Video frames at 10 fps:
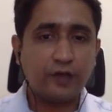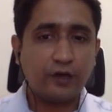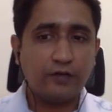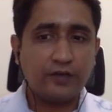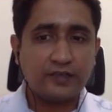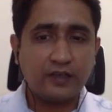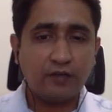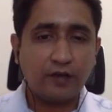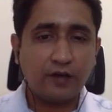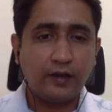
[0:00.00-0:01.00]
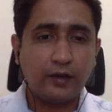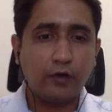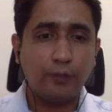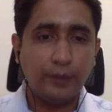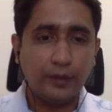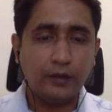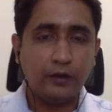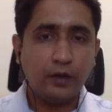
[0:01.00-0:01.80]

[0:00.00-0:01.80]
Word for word: had invested in Fund A or B,